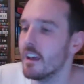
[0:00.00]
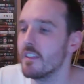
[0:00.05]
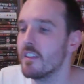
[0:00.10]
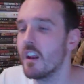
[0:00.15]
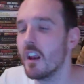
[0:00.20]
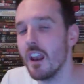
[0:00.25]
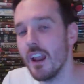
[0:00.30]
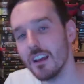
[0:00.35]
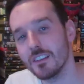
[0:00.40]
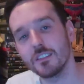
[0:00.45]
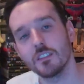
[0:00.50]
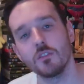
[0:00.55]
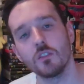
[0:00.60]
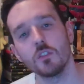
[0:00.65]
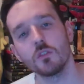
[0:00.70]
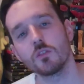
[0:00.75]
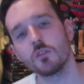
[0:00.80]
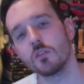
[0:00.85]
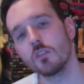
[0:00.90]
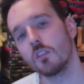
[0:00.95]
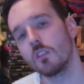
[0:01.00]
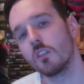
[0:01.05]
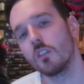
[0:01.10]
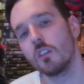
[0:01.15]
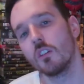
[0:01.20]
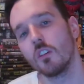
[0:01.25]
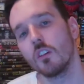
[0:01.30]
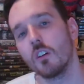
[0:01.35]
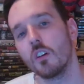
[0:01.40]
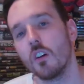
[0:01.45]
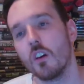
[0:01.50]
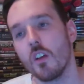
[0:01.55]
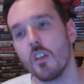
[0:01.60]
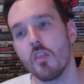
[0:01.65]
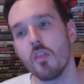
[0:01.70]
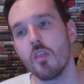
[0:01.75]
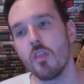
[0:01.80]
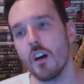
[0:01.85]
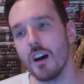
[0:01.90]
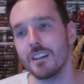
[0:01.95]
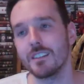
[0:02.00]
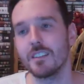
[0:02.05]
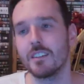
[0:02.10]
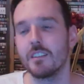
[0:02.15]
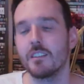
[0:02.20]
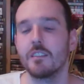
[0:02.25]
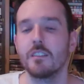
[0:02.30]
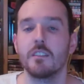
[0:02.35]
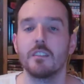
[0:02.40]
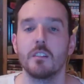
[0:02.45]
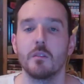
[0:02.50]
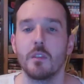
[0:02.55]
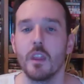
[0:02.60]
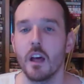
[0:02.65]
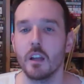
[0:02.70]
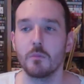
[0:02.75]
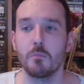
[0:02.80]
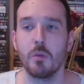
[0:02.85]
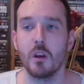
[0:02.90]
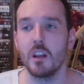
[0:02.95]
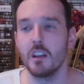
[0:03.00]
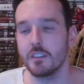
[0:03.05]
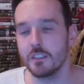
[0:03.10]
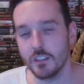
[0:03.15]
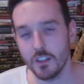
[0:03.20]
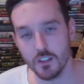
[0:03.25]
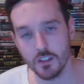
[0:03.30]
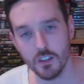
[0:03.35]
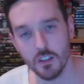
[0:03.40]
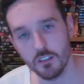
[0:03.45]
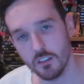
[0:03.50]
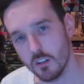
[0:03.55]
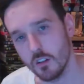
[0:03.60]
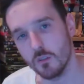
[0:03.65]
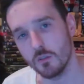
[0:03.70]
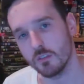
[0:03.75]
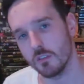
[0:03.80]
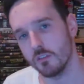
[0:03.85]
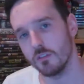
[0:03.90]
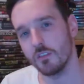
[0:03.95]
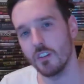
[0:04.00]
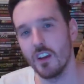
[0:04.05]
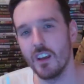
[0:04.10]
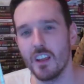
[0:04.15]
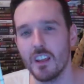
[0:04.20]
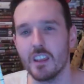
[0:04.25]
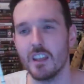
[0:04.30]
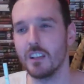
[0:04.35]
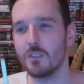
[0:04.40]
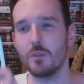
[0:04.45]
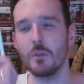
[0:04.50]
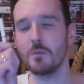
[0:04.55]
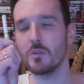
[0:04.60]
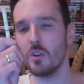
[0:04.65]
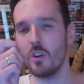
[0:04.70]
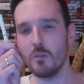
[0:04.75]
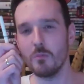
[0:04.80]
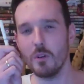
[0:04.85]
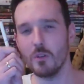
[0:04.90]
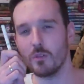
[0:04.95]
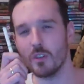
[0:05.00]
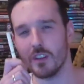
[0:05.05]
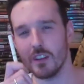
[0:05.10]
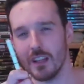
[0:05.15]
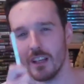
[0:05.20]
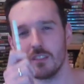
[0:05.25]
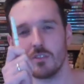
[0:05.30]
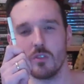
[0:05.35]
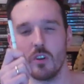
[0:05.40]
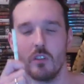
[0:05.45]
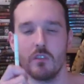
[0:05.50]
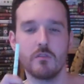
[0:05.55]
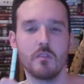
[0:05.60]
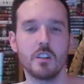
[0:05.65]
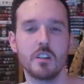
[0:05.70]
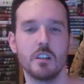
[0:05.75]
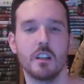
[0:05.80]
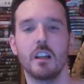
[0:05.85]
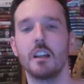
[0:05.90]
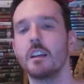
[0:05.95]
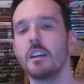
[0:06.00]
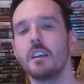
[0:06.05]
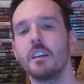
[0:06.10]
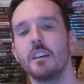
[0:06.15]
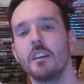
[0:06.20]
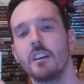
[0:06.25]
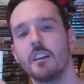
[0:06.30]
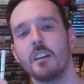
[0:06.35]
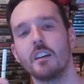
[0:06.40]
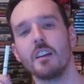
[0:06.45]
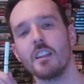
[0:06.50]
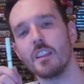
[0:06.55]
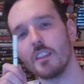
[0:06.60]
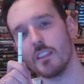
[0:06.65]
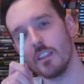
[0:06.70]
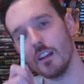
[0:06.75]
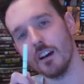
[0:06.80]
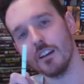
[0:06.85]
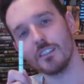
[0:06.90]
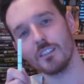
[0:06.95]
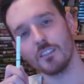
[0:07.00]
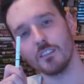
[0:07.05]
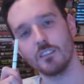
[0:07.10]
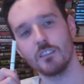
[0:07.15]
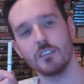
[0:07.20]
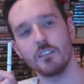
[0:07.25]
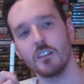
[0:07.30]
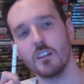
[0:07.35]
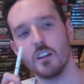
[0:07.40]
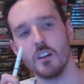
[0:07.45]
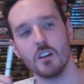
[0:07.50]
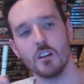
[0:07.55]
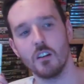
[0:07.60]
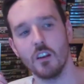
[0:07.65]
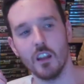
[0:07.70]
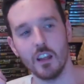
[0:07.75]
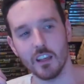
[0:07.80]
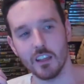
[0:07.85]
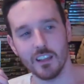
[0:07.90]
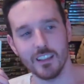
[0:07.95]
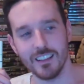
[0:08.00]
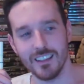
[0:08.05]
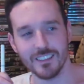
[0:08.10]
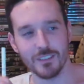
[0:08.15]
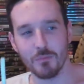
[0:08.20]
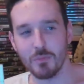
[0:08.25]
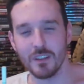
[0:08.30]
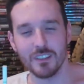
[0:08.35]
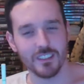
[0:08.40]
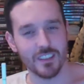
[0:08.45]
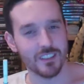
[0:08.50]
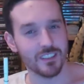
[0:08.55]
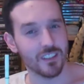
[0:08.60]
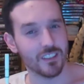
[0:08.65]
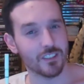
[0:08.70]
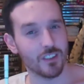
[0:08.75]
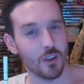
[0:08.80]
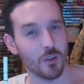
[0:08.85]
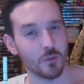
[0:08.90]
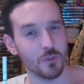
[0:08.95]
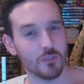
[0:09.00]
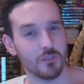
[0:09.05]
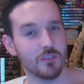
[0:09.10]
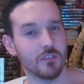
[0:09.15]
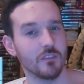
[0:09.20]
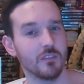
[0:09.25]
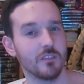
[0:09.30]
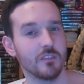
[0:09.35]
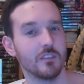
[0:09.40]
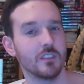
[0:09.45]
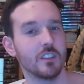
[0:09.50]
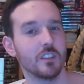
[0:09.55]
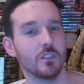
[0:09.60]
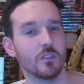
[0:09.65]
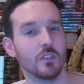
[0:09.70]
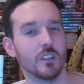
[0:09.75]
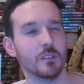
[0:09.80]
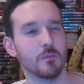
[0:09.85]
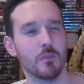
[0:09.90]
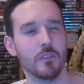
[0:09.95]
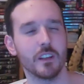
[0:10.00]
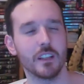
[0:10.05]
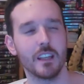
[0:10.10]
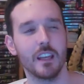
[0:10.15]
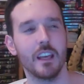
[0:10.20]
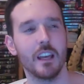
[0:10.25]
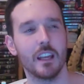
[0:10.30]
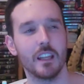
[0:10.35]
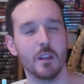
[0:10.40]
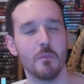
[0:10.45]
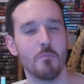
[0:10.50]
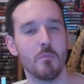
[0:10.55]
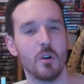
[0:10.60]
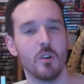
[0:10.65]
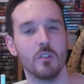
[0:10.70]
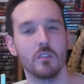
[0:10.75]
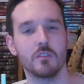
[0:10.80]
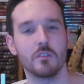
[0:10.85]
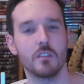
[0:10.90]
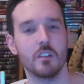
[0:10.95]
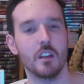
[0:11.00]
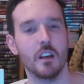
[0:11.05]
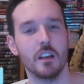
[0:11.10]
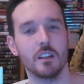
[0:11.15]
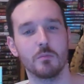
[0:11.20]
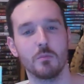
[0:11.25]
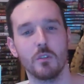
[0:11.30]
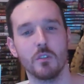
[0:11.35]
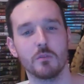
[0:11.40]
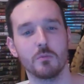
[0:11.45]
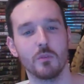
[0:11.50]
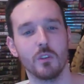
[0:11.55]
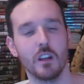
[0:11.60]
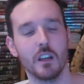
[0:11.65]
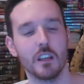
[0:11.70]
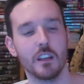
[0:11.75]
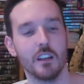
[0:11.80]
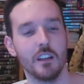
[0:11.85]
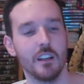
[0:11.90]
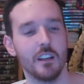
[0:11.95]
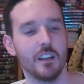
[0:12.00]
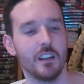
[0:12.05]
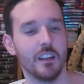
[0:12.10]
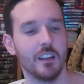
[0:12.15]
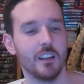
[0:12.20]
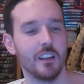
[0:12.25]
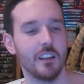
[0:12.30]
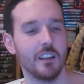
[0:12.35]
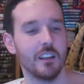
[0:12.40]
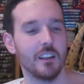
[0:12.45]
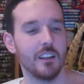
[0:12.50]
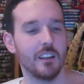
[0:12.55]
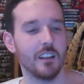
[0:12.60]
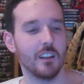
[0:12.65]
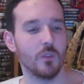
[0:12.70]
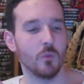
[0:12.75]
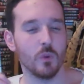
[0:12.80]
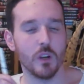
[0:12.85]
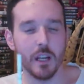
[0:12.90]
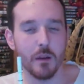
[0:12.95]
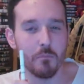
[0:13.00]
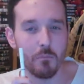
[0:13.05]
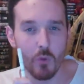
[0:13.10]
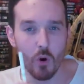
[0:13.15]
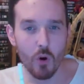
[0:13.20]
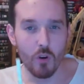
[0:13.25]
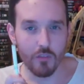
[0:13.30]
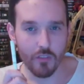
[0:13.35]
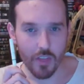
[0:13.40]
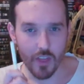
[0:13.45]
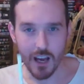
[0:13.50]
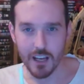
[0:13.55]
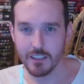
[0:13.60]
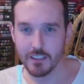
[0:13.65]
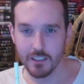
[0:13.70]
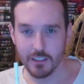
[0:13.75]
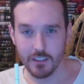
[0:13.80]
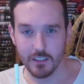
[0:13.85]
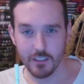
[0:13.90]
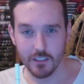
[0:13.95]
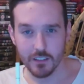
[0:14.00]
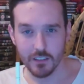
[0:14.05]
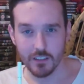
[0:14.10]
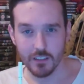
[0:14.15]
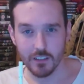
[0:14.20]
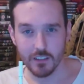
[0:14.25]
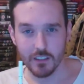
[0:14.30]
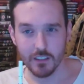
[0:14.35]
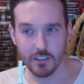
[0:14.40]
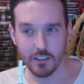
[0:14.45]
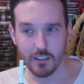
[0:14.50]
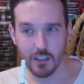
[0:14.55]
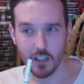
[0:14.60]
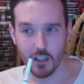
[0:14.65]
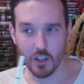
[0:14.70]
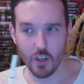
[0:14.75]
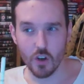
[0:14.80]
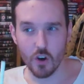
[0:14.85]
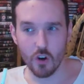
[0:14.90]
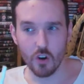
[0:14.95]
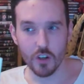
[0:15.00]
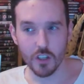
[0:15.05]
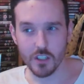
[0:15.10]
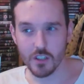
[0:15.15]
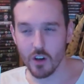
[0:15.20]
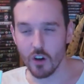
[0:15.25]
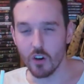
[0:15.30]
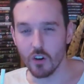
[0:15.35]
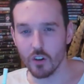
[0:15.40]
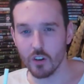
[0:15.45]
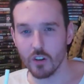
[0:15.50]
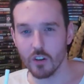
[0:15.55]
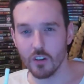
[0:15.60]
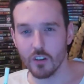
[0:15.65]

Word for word: The Last of Us, that, that PlayStation exclusive, that's what I'm talking about, that sort of originality, that, like, and that's a PlayStation exclusive, so that's a bit of a kick in the balls to the Xbox, but like, we need more of that. Like, Naughty Dog